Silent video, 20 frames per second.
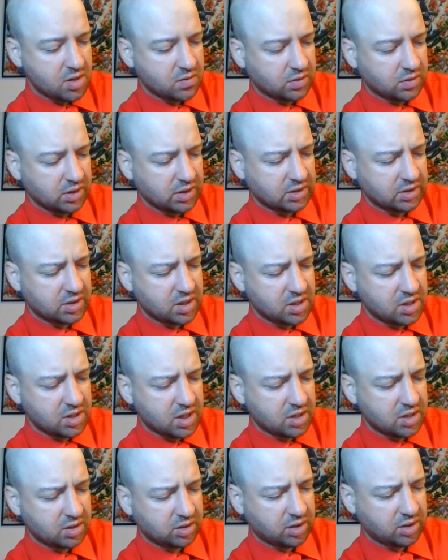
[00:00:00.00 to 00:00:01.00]
When they
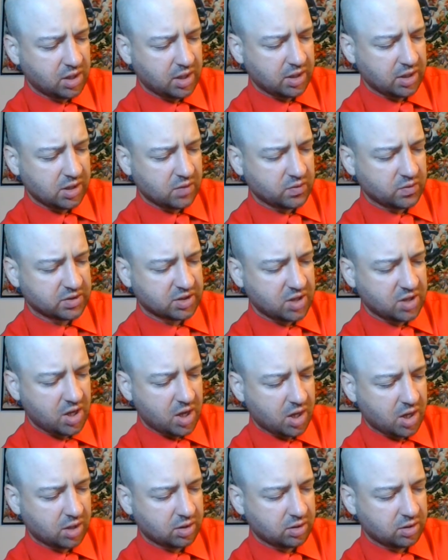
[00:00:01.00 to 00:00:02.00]
turned on the light, it was
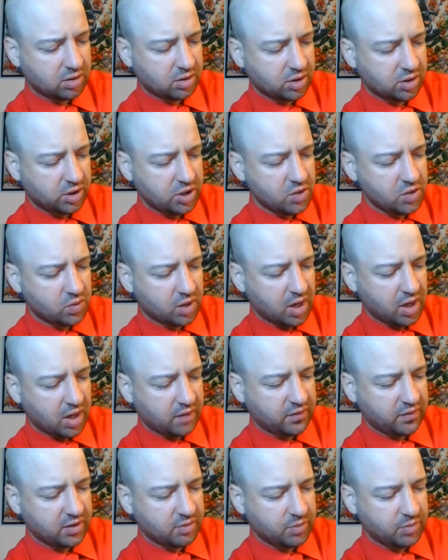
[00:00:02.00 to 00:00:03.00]
gone. You are
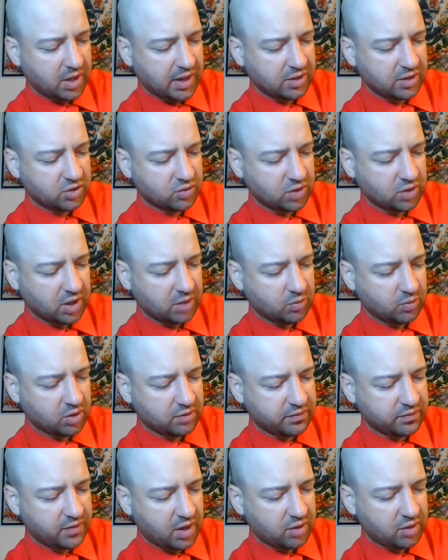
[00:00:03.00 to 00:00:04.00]
having a bad dream,
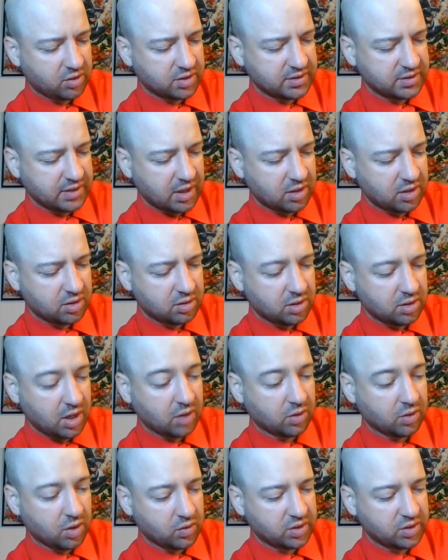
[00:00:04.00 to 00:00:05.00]
her father said.
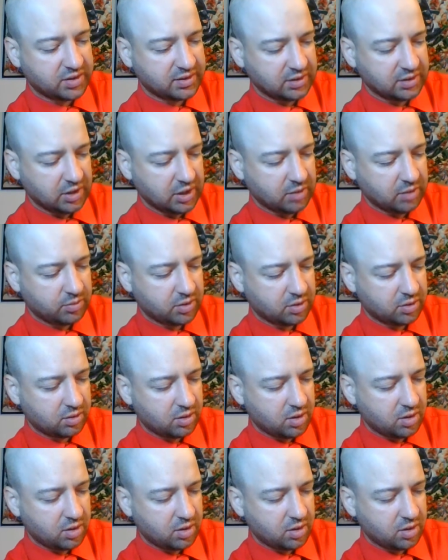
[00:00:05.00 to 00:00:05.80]
Now go to sleep.